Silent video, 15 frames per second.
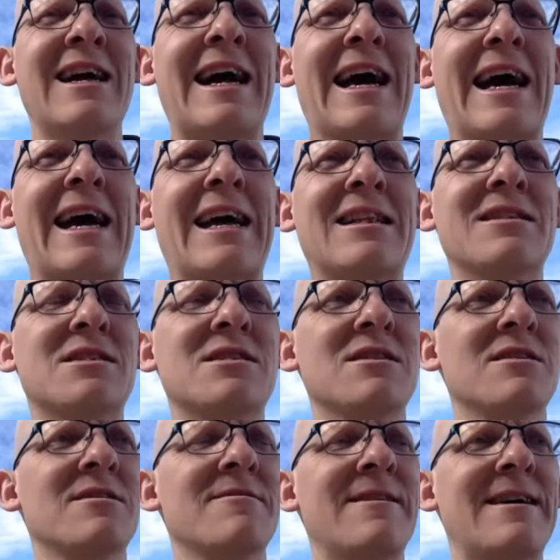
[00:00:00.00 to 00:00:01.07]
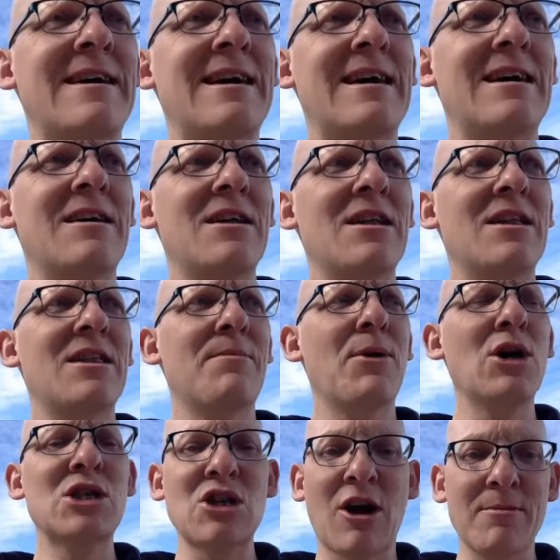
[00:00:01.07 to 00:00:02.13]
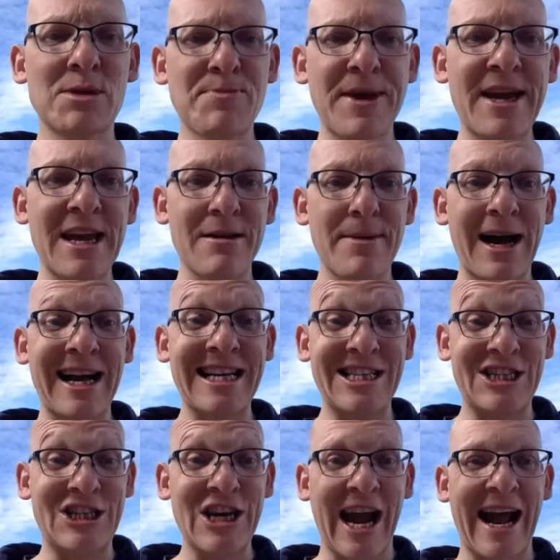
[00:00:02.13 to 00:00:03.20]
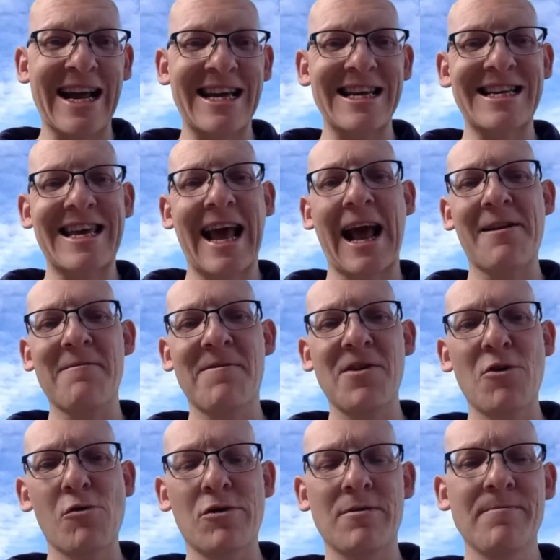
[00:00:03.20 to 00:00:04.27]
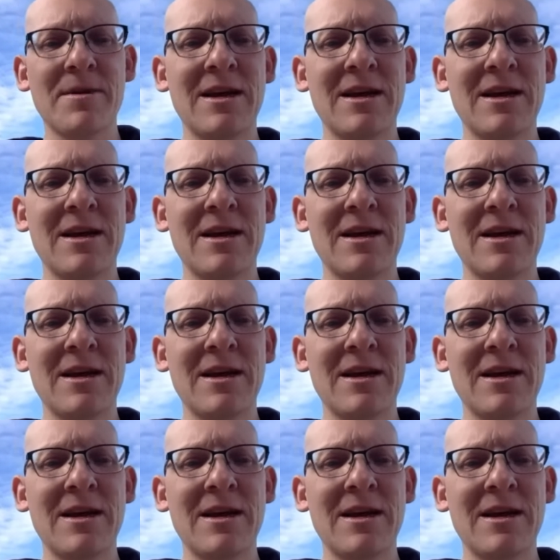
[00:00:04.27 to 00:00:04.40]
And the person that I'm speaking about is Jack Canfield.